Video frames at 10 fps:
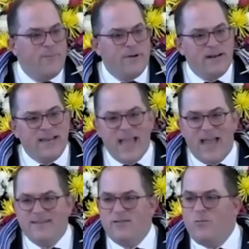but
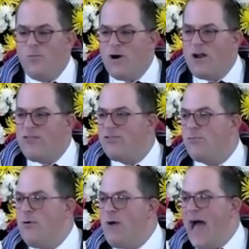again, to work
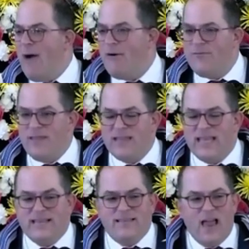through our
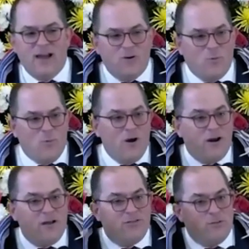feelings, to
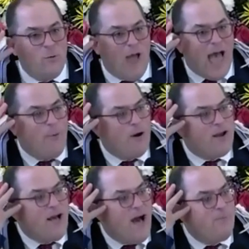work through our
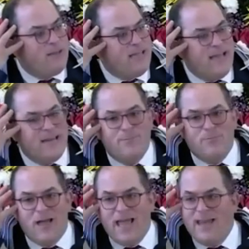complicated
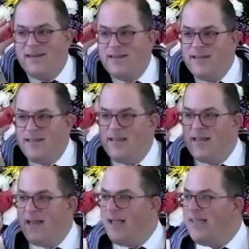brain.
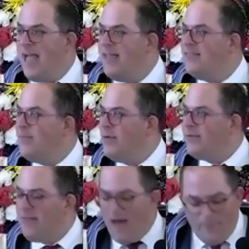Again, the
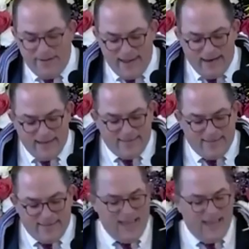most complicated
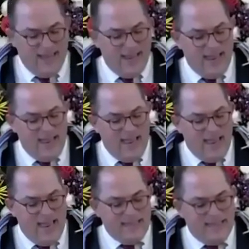thing
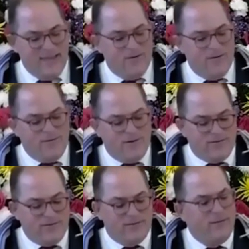in the
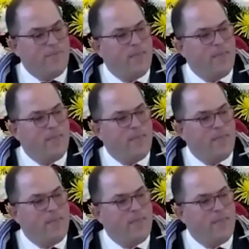universe.